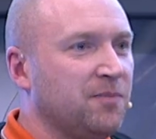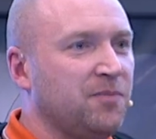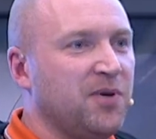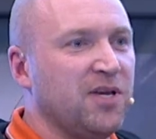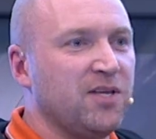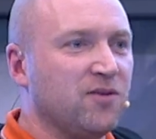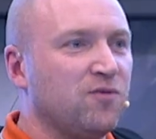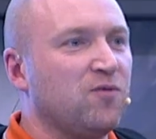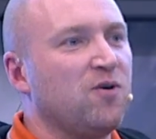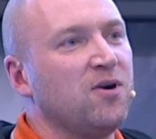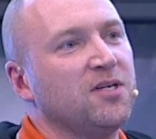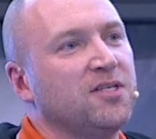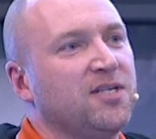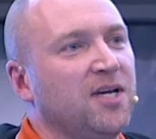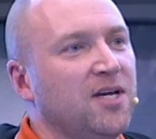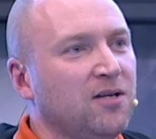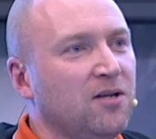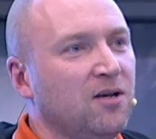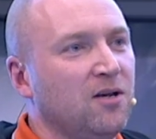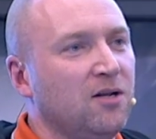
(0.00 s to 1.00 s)
pick the right
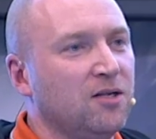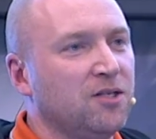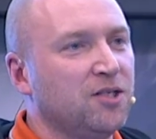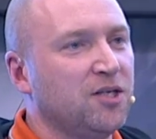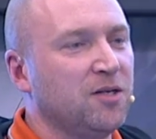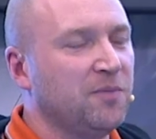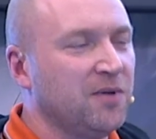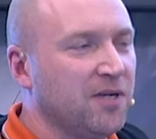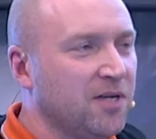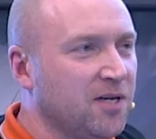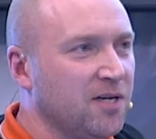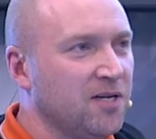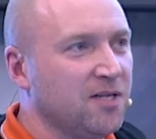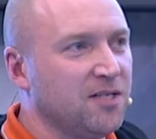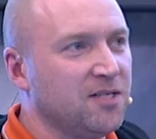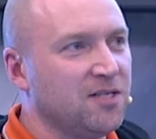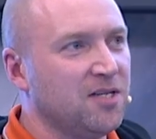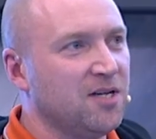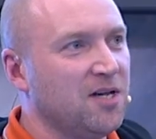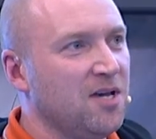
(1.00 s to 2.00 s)
technology,
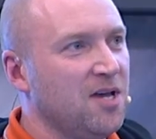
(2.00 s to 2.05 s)
because